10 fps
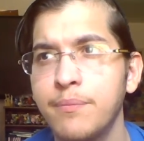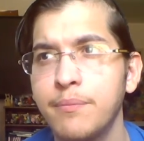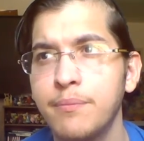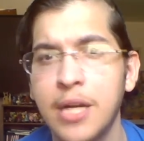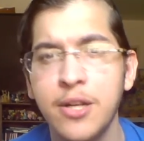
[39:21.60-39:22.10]

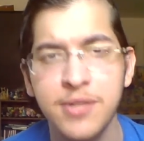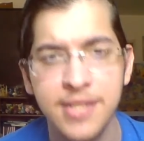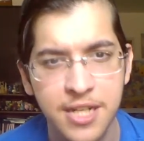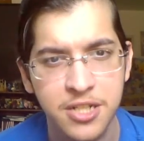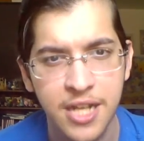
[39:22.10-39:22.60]
Mario's
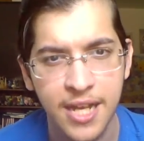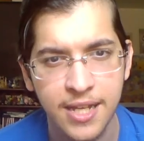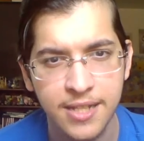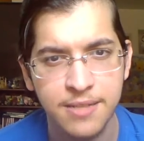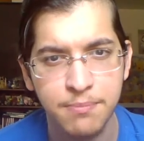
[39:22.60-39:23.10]
not
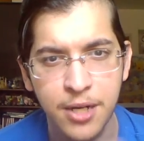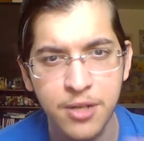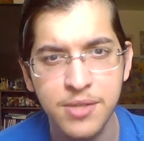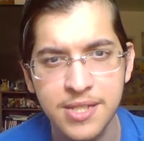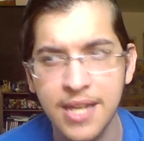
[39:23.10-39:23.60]
jazz. Mario
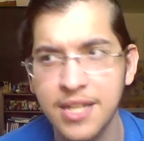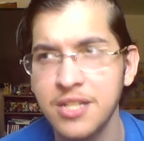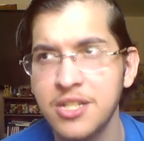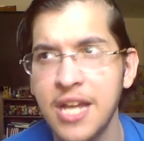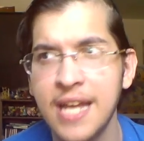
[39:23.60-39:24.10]
is not a
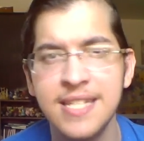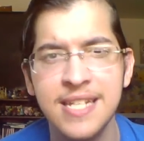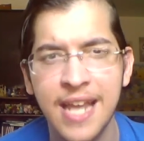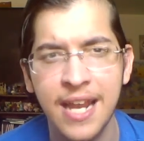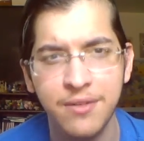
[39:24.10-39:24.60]
jazzy
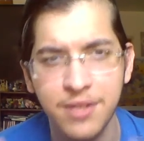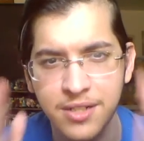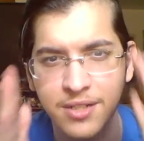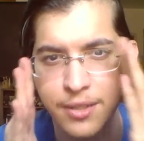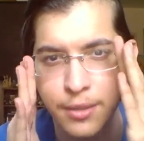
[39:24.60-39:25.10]

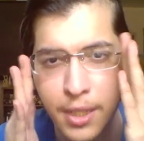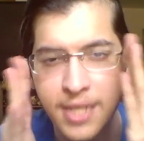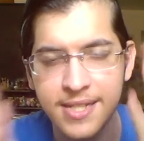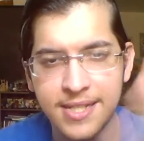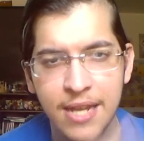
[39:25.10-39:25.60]
character.
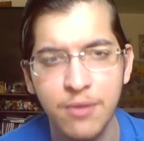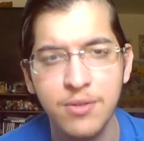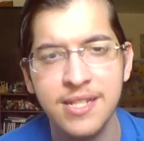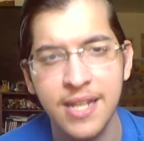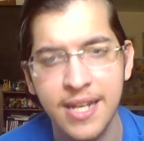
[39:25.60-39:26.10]
It
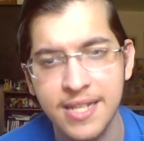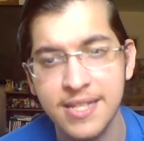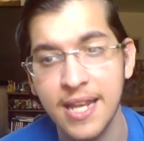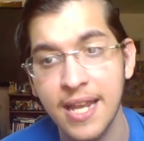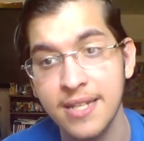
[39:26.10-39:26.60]
sounds
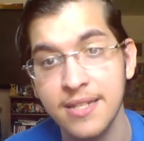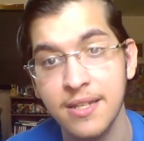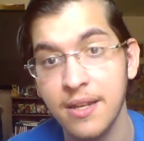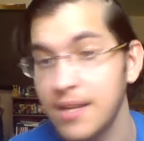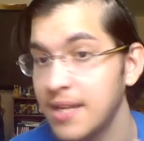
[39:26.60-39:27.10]
nice, and
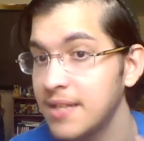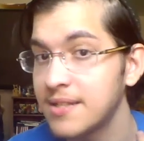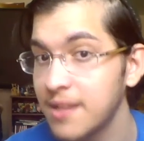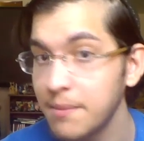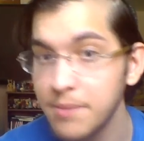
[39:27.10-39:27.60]
in
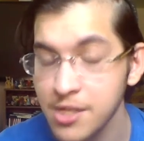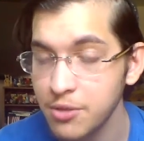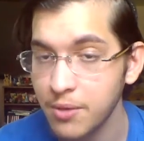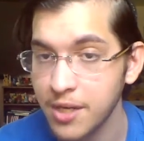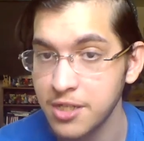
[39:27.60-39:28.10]
some
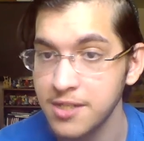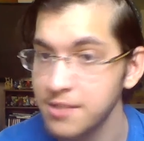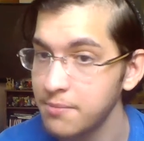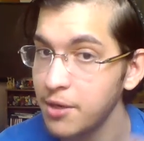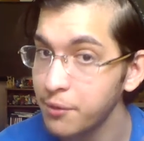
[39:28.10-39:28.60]
situations,
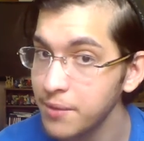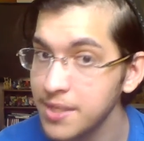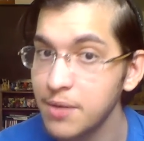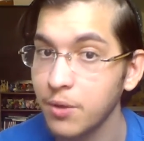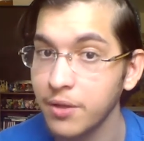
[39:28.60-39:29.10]
Mario
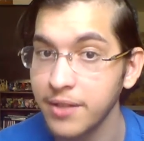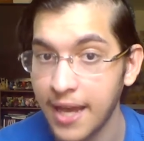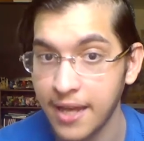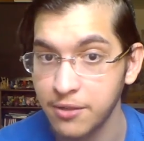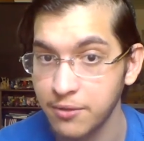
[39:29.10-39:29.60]
3D World
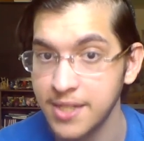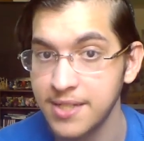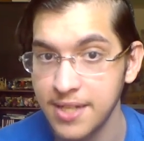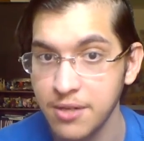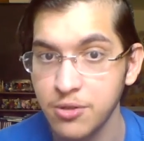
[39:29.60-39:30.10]
had a great
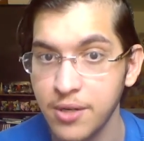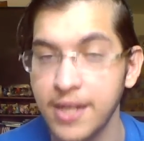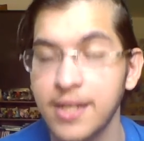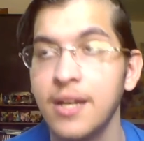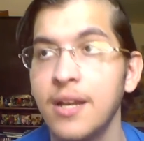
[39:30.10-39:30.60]
soundtrack.